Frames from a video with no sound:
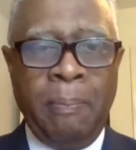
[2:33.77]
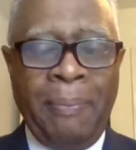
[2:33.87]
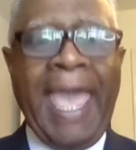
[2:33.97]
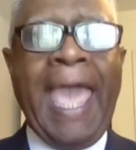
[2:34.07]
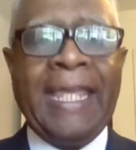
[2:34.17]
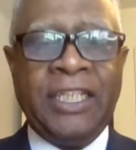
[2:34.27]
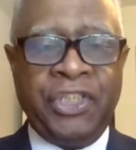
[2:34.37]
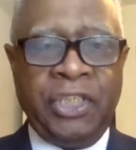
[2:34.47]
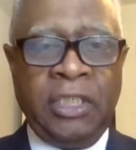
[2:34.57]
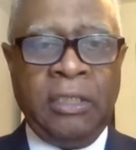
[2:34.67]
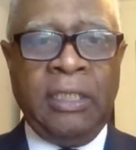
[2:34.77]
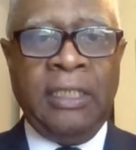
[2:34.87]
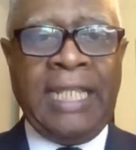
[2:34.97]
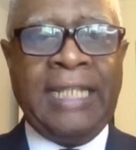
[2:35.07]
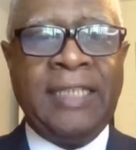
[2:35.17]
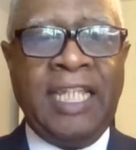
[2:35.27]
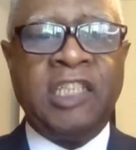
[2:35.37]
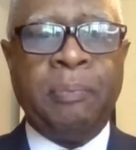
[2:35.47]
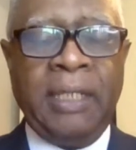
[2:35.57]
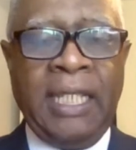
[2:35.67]
packaging that
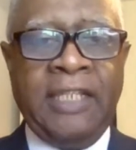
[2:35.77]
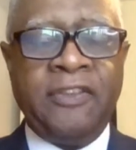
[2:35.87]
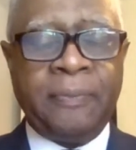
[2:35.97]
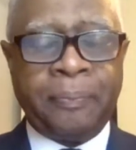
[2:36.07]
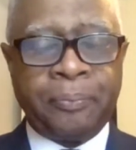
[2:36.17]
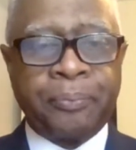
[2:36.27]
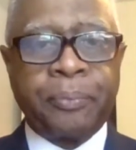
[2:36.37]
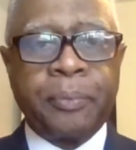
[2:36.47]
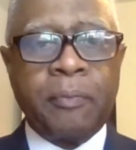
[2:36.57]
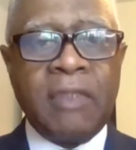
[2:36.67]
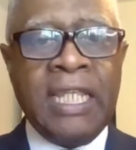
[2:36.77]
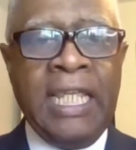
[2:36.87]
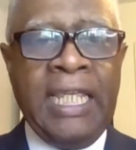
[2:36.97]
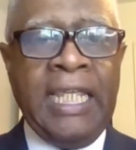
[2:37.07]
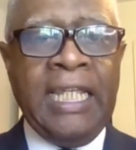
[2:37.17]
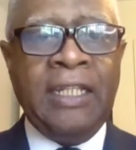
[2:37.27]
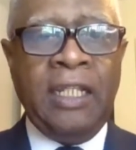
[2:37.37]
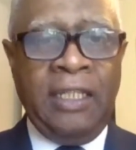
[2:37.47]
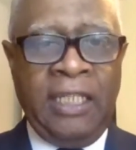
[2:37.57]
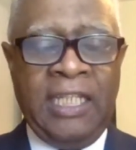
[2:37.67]
takes place
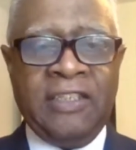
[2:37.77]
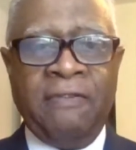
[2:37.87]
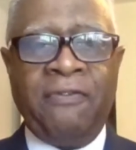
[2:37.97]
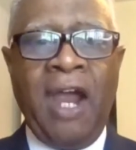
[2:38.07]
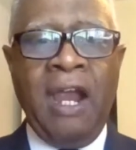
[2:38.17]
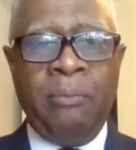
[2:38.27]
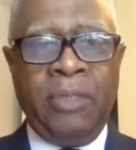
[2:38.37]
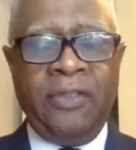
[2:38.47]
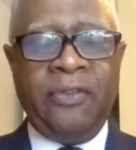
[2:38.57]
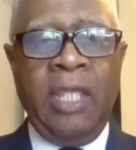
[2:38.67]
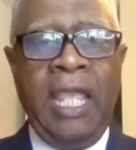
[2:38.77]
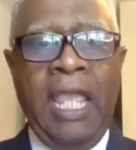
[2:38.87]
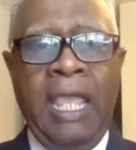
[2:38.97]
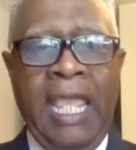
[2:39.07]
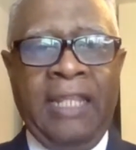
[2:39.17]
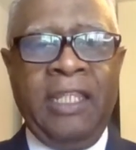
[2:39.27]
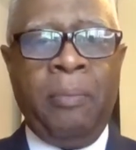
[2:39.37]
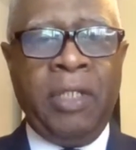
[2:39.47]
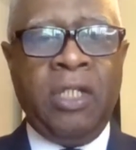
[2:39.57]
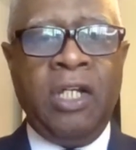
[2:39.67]
in these environments, and they're
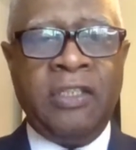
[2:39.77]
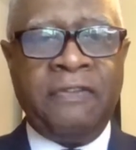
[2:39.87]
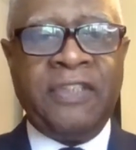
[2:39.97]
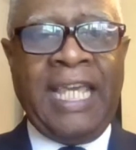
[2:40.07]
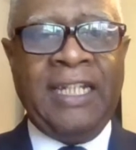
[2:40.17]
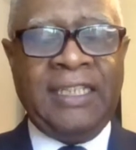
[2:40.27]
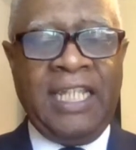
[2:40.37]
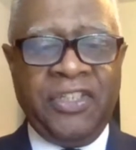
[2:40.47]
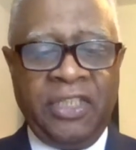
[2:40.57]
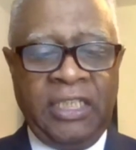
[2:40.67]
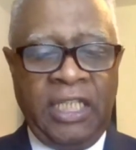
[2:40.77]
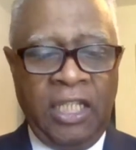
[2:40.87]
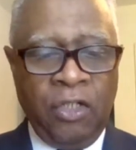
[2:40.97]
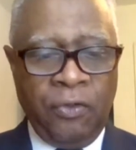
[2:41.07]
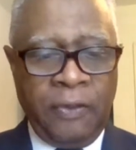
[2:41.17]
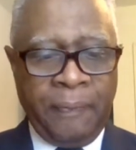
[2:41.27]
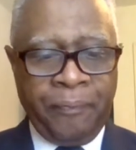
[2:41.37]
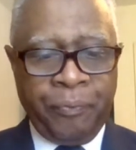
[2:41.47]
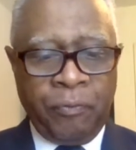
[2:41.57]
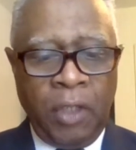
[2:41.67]
because of sanitation and health.
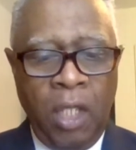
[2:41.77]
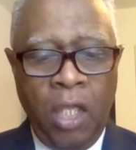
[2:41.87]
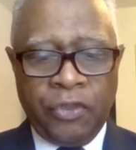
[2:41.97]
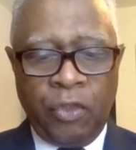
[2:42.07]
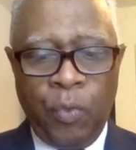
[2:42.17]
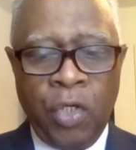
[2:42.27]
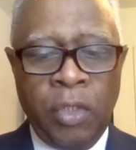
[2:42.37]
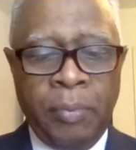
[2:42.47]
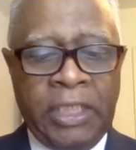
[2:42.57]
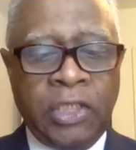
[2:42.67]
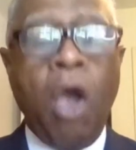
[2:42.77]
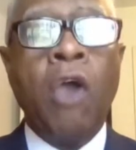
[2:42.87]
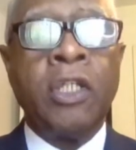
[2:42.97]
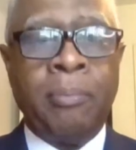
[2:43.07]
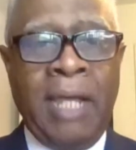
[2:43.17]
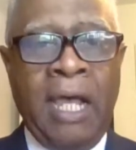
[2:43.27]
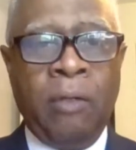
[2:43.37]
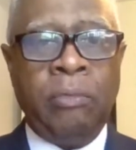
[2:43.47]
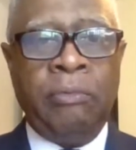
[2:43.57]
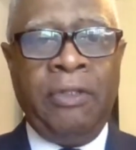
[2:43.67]
So we're going to be talking
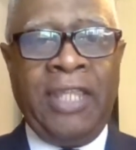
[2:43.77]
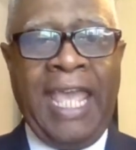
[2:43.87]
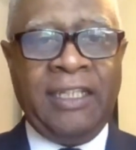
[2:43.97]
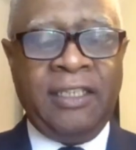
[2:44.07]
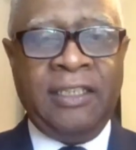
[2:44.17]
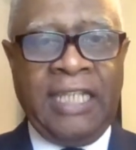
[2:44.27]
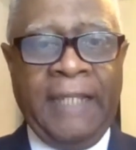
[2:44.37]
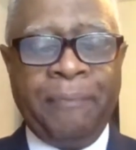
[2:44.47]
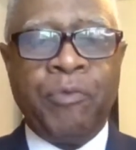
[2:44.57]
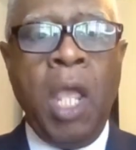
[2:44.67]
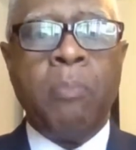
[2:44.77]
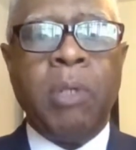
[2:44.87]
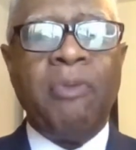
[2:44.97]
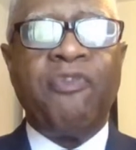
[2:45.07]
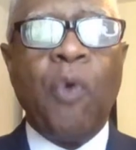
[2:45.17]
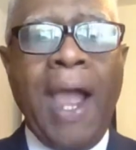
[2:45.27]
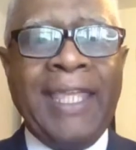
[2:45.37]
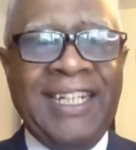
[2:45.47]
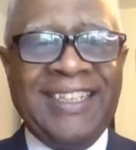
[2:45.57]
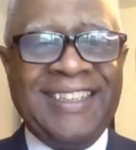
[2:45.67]
about that today. But before I
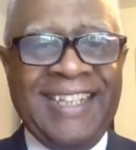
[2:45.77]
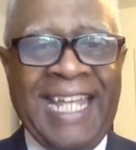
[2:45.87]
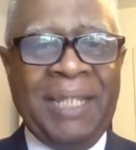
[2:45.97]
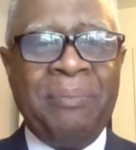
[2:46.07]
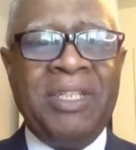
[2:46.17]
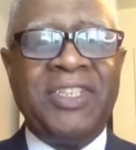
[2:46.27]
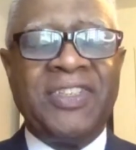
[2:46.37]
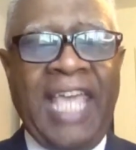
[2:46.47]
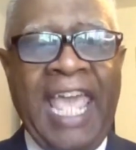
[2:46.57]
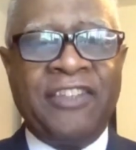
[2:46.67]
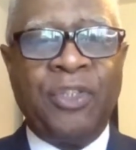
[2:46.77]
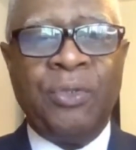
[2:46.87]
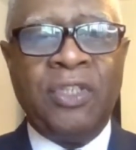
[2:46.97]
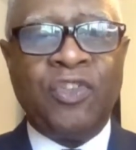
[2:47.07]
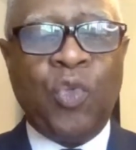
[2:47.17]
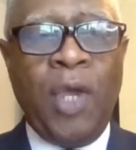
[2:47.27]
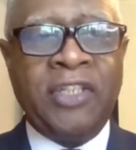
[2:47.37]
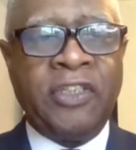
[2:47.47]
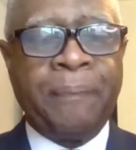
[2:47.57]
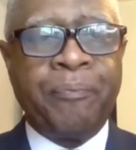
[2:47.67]
get into that, let me just ask you this
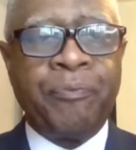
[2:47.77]
question.